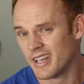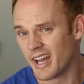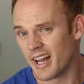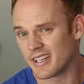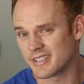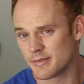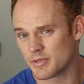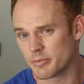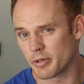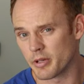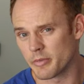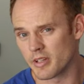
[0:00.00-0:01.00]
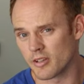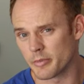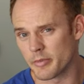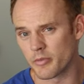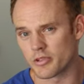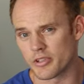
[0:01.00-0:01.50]
Uh, it seems to put them in a little
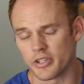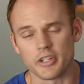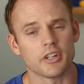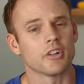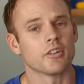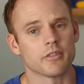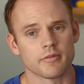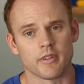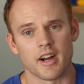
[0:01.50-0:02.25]
bit more secure,